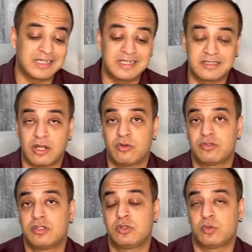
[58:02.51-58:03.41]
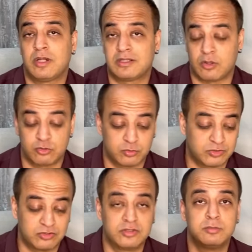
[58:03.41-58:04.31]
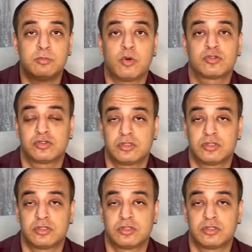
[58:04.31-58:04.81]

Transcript: eighth house, and twelfth house, which is the Moksha